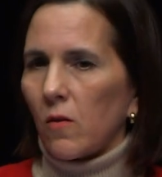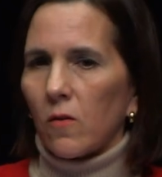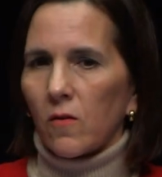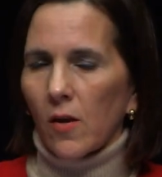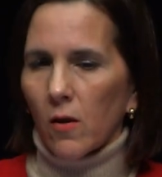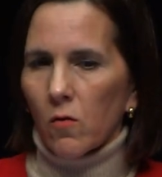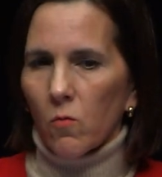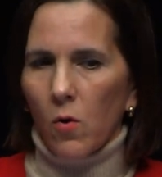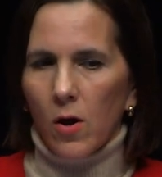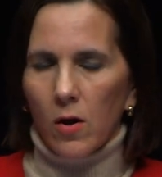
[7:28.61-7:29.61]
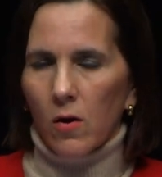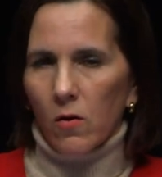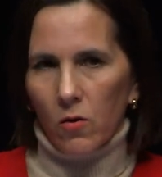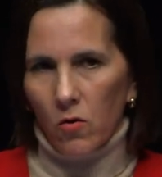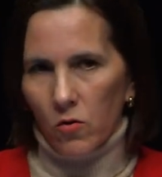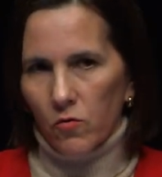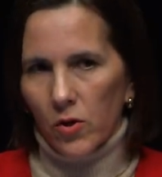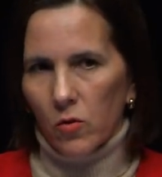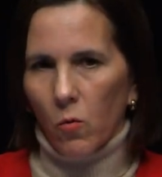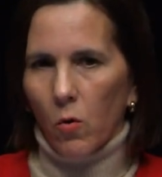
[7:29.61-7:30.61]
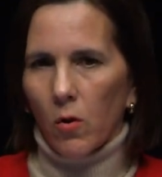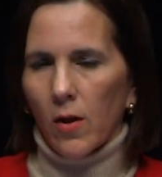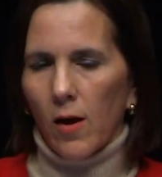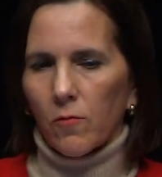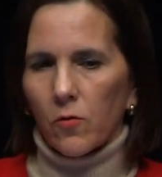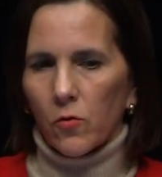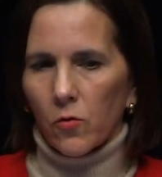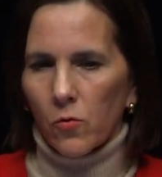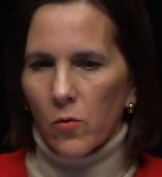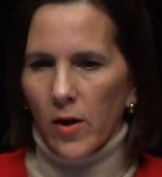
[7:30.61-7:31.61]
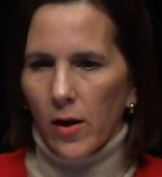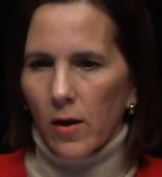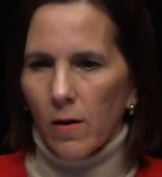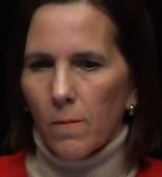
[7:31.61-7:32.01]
the second country in the world after the UK.